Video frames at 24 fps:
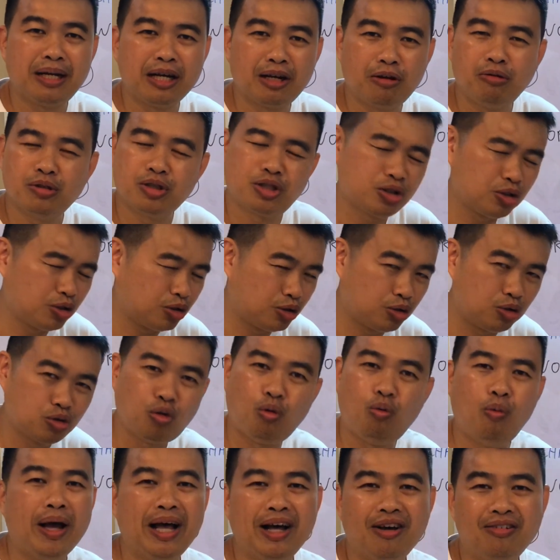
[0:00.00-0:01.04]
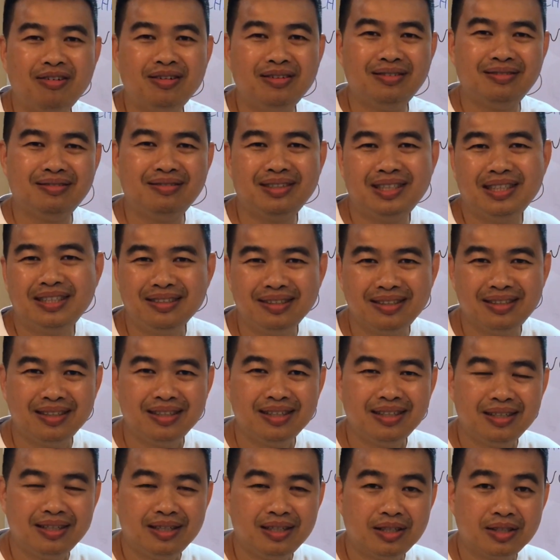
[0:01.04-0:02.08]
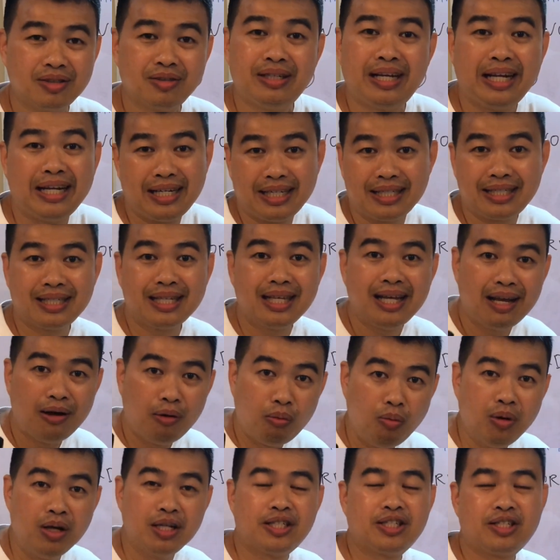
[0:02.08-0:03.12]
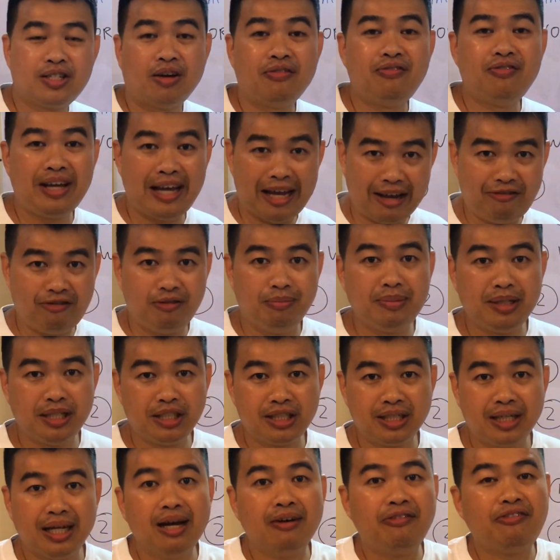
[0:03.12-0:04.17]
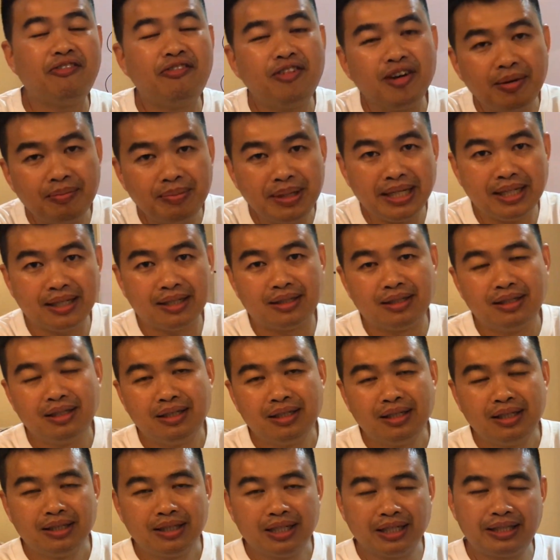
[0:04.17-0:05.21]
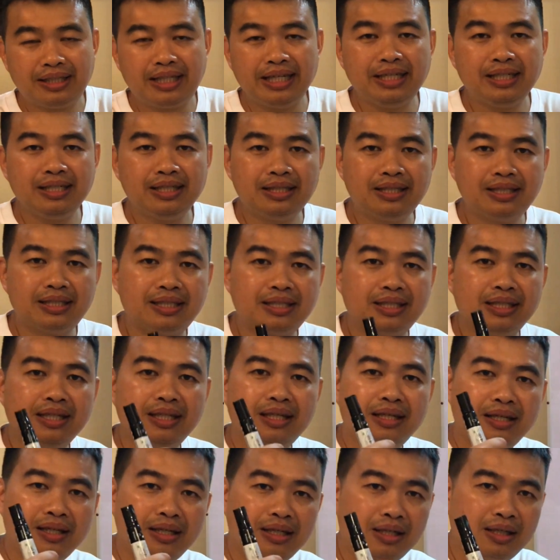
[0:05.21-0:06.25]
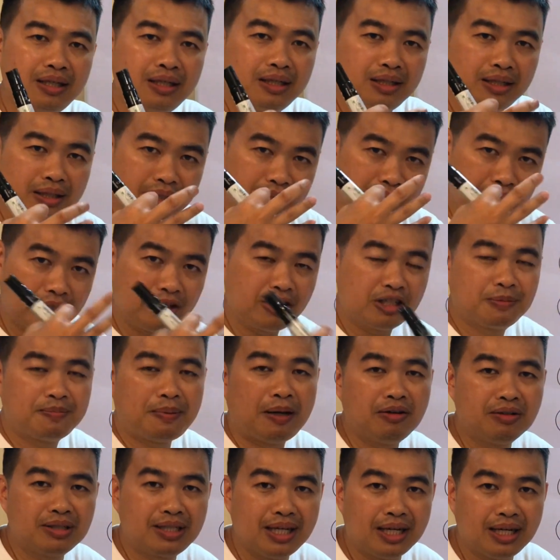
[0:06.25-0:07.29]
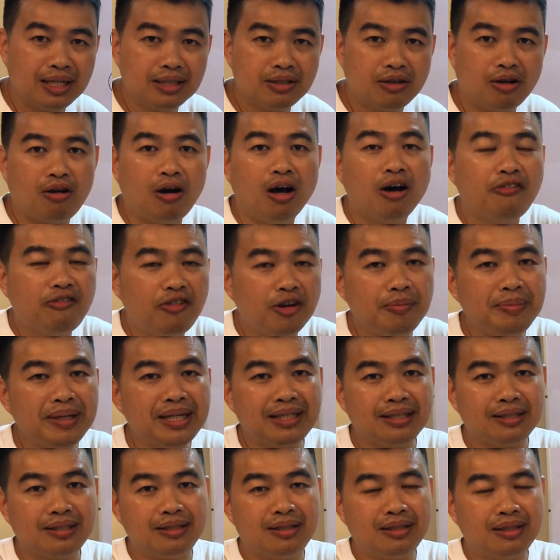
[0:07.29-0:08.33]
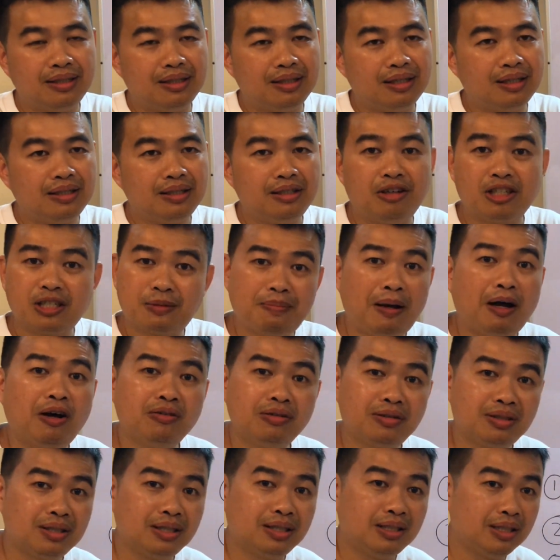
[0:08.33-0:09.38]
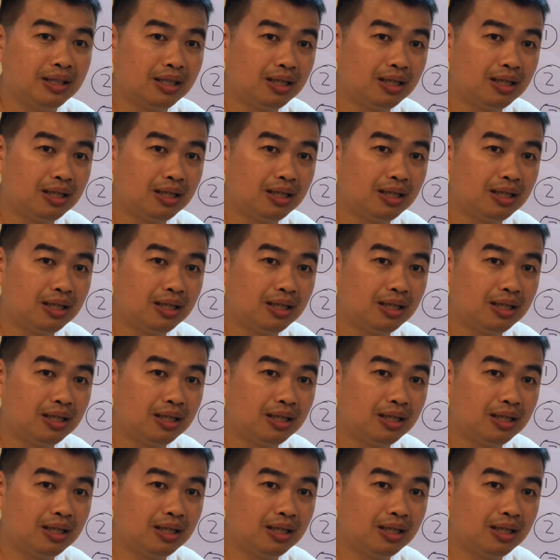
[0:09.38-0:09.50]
my clothes so well." So that is words of affirmation. Affirming the things that your spouse does, or affirming your spouse